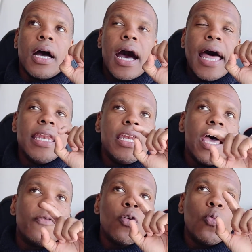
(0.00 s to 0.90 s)
I
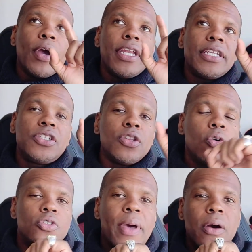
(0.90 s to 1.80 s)
never went into
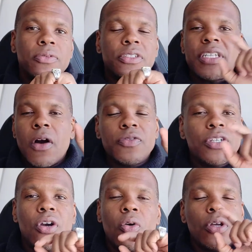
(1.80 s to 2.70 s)
those mountains. South
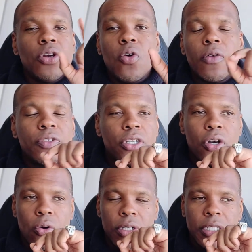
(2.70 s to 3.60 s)
Dakota, North
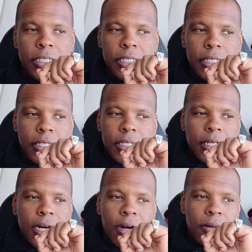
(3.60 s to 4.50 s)
Dakota,
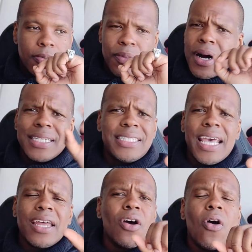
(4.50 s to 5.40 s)

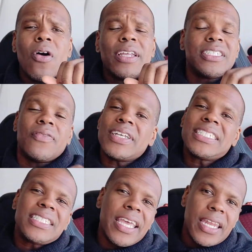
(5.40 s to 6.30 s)
Montana, all that stuff. I
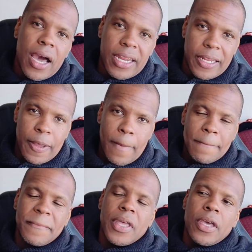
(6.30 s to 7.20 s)
stayed out of there
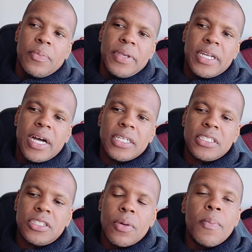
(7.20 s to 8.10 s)

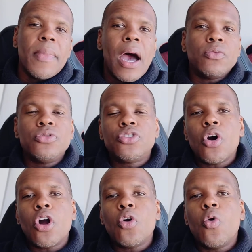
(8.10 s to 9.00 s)
because the
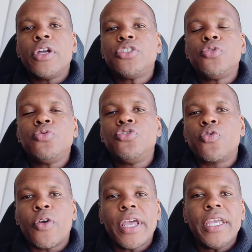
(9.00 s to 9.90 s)
mountains are going to
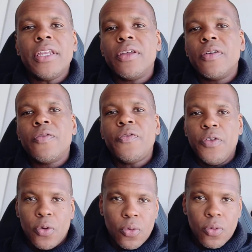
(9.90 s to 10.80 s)
drain
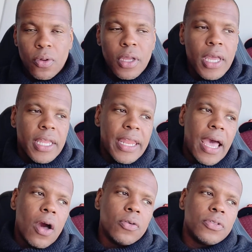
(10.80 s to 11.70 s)
fuel.
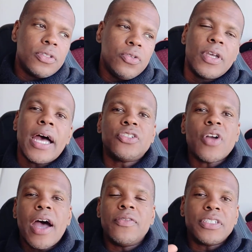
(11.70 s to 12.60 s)
Now, you got
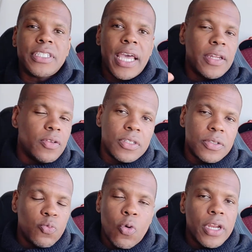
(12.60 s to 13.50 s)
drivers that
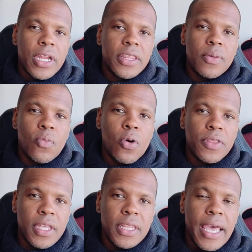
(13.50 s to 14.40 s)
want nothing
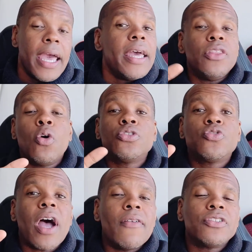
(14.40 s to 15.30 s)
more than that, and those
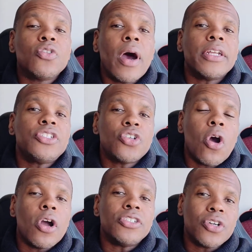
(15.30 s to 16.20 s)
drivers know how to
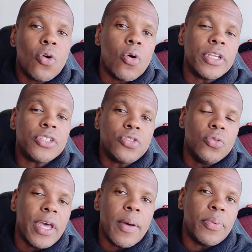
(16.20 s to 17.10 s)
charge according
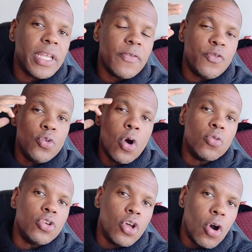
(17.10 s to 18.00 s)
to that. But if you
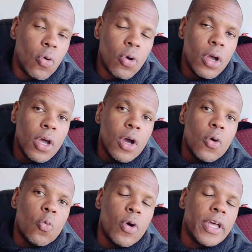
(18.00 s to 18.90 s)
don't know
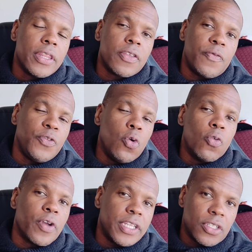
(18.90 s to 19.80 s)
what the
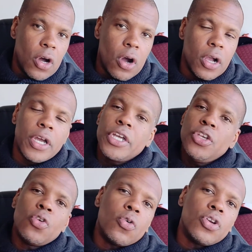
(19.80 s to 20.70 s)
fuel rates are,
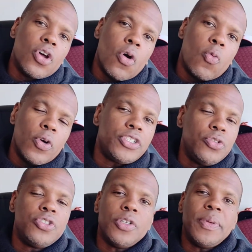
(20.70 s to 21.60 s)
you don't know
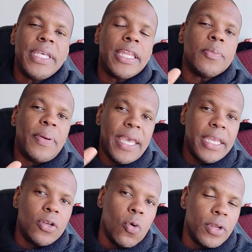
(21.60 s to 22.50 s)
what you should be getting
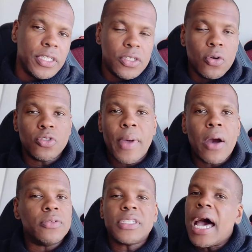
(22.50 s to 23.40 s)
paid going into those
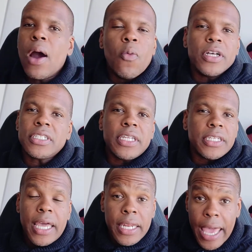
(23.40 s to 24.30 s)
mountains. I wasn't
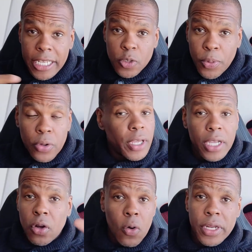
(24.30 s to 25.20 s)
an expert
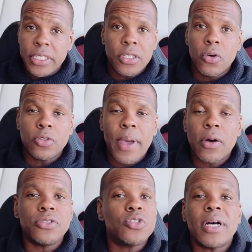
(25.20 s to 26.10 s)
in going into those
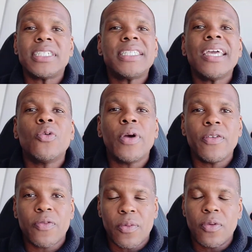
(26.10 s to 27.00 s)
mountains, so I stayed
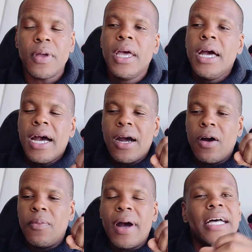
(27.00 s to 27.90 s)
away from them.
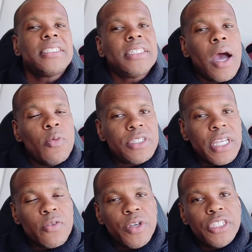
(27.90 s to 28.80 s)
I would
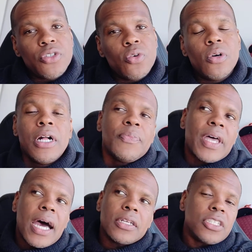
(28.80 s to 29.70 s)
stay regional.
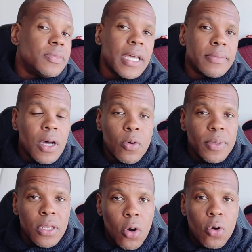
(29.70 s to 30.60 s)
Sometimes I would
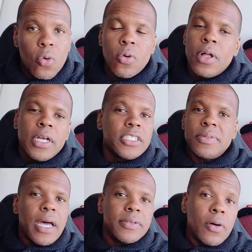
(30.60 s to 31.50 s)
be local.
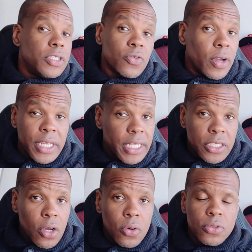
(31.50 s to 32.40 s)
Sometimes I would just run the
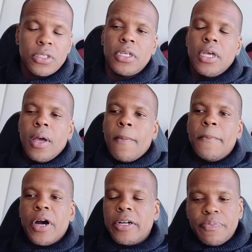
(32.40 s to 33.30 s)
East Coast.
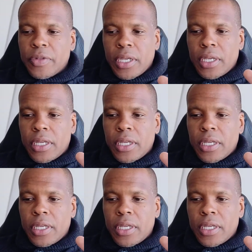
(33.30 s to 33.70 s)
But